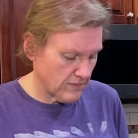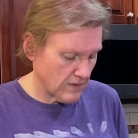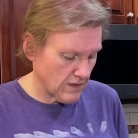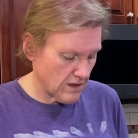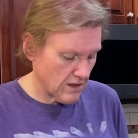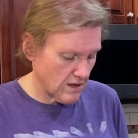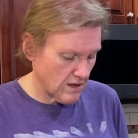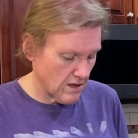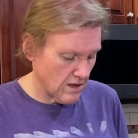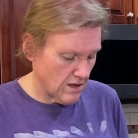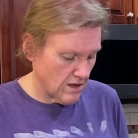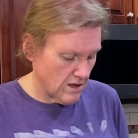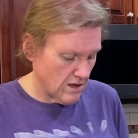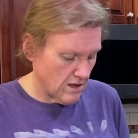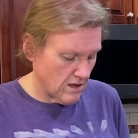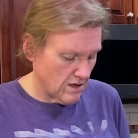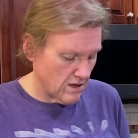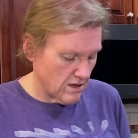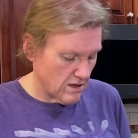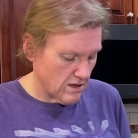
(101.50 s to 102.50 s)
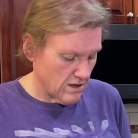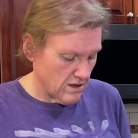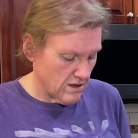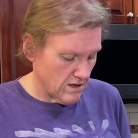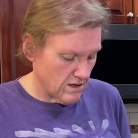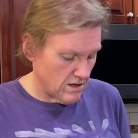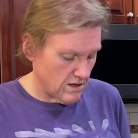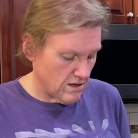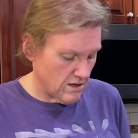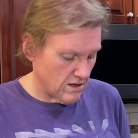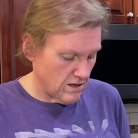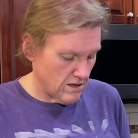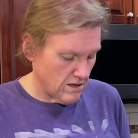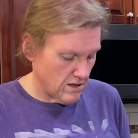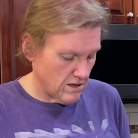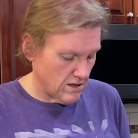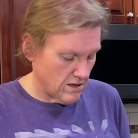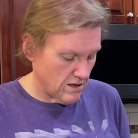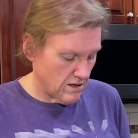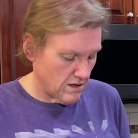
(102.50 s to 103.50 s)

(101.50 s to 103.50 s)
No one is speaking in this clip.